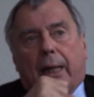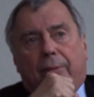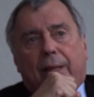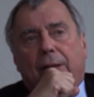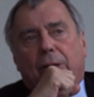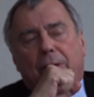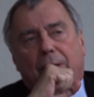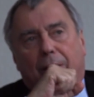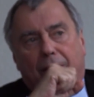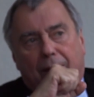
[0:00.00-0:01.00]
And then
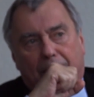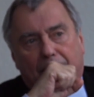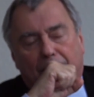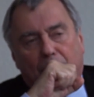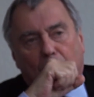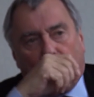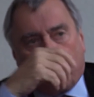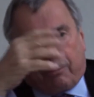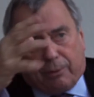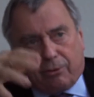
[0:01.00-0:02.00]
one of